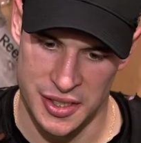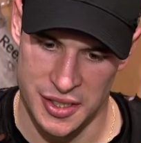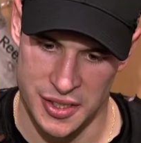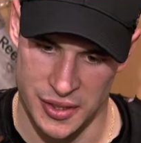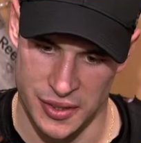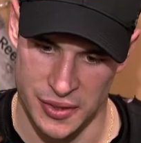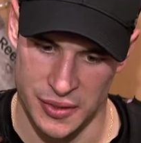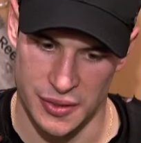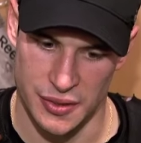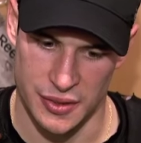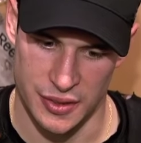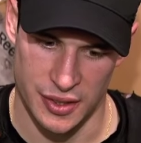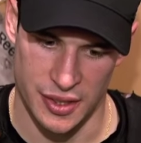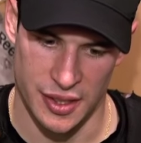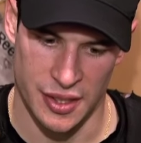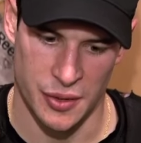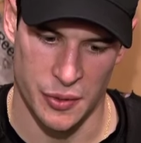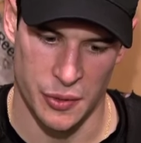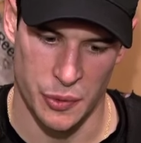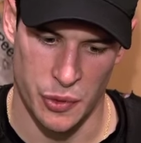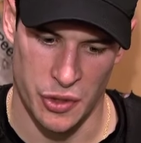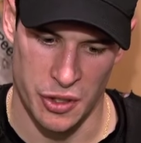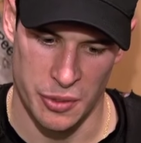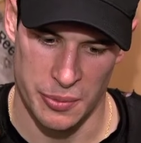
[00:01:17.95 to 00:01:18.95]
So
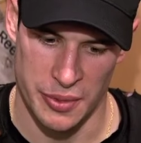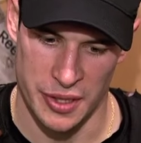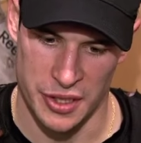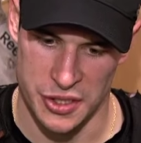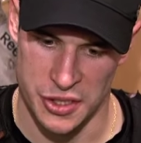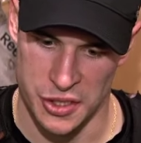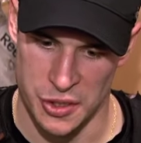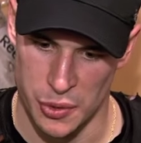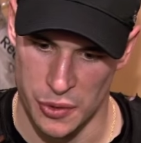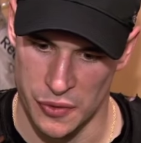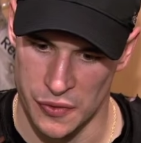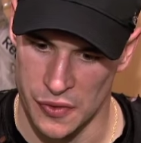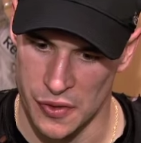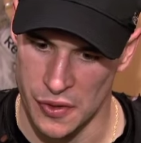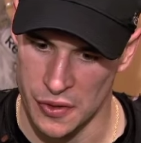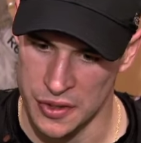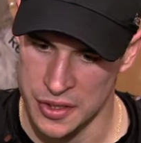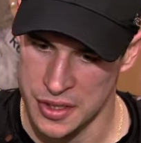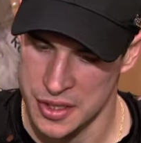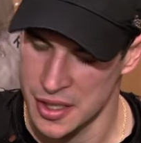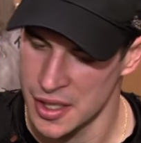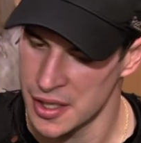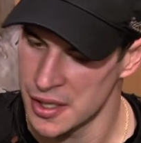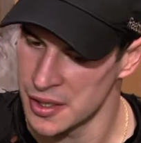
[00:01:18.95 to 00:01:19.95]
we want to make sure we
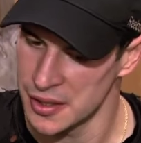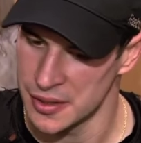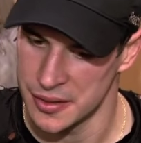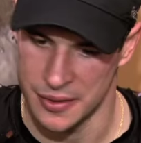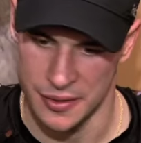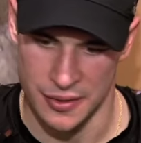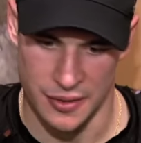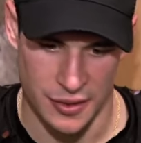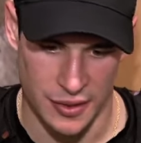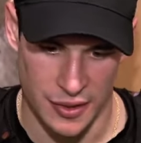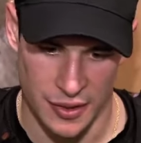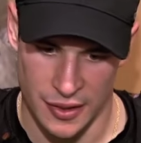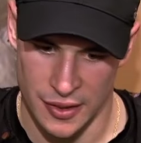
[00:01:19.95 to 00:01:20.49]
focus on it and,